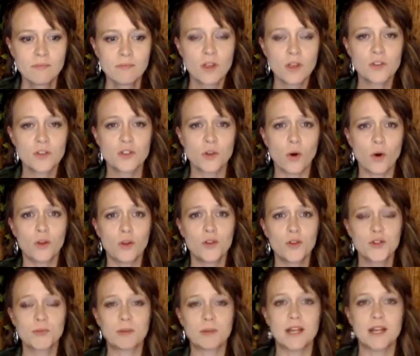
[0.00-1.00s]
So all
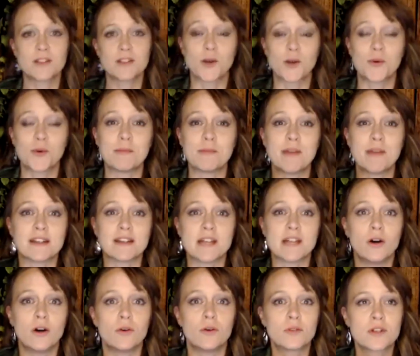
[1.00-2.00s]
those plants are already picked
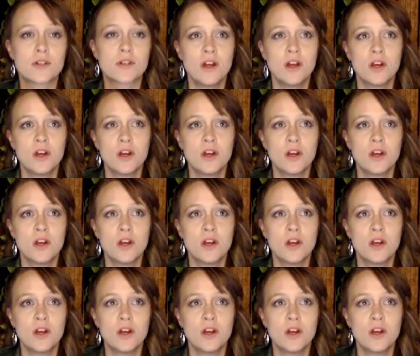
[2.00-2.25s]
out.